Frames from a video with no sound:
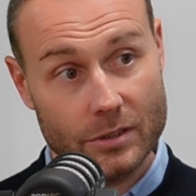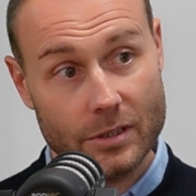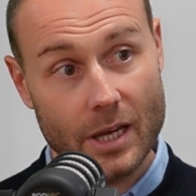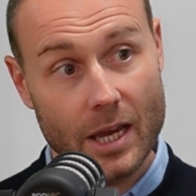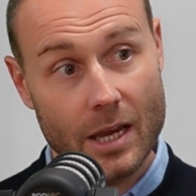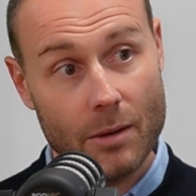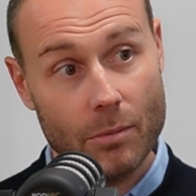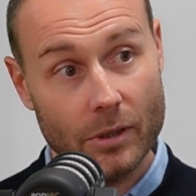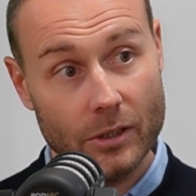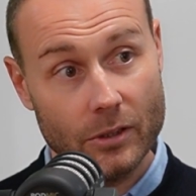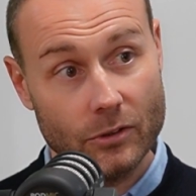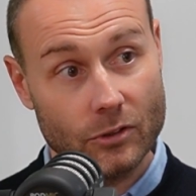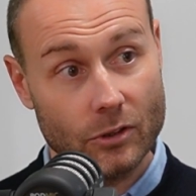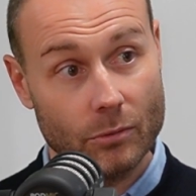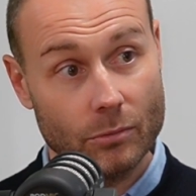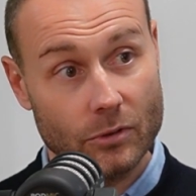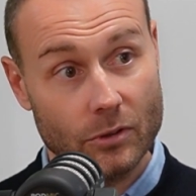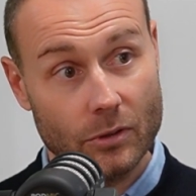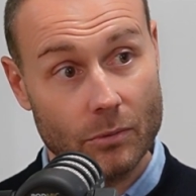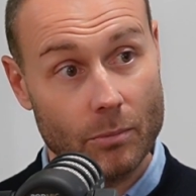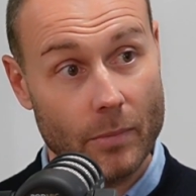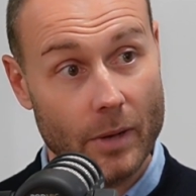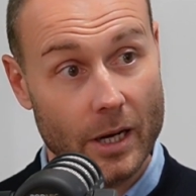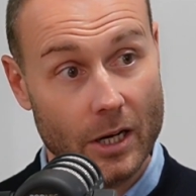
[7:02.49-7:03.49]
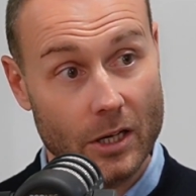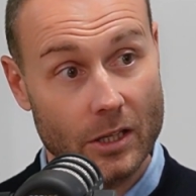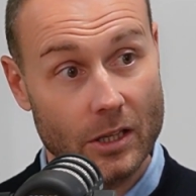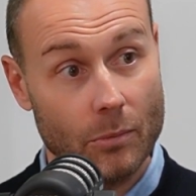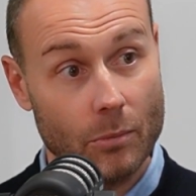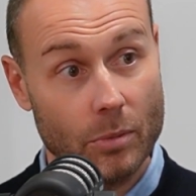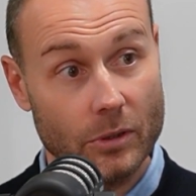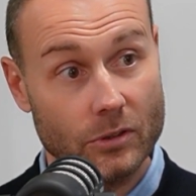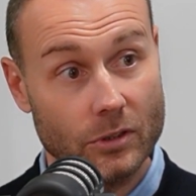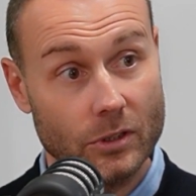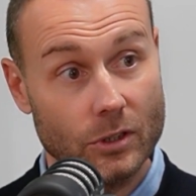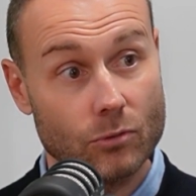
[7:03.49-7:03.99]
table in terms of making the
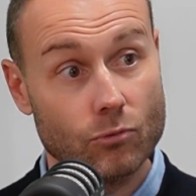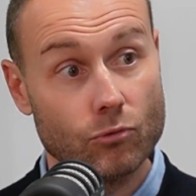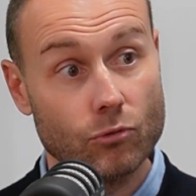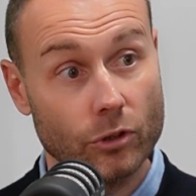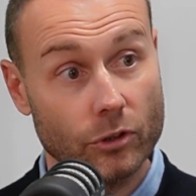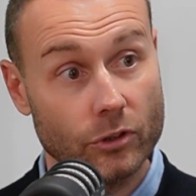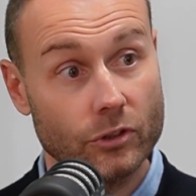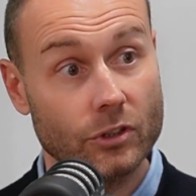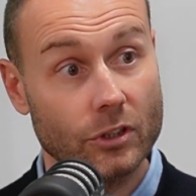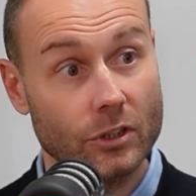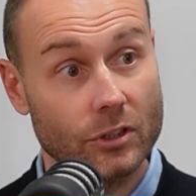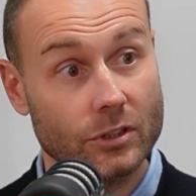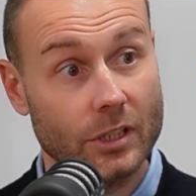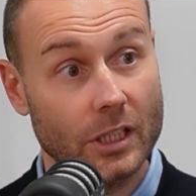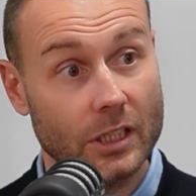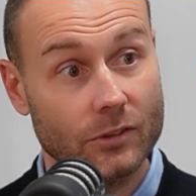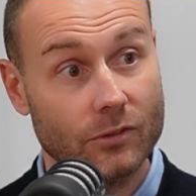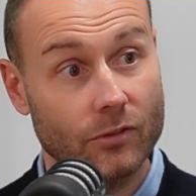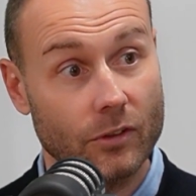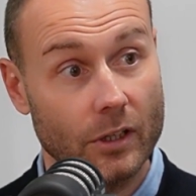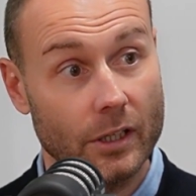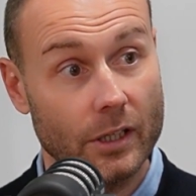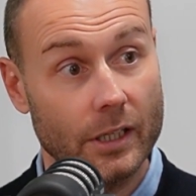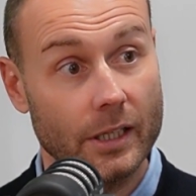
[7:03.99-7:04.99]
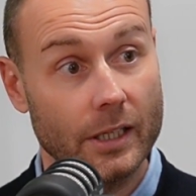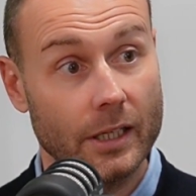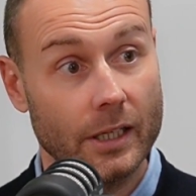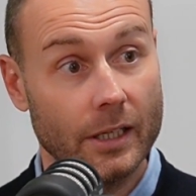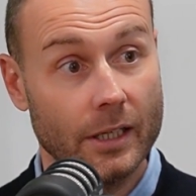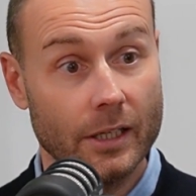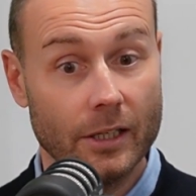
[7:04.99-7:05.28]
business run successfully.